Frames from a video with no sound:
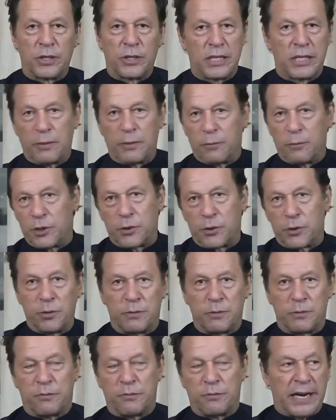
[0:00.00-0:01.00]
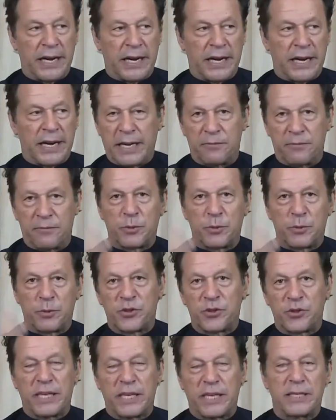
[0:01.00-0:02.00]
that there were firing came from 2
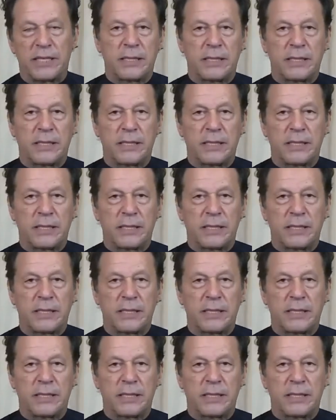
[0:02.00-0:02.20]
sides.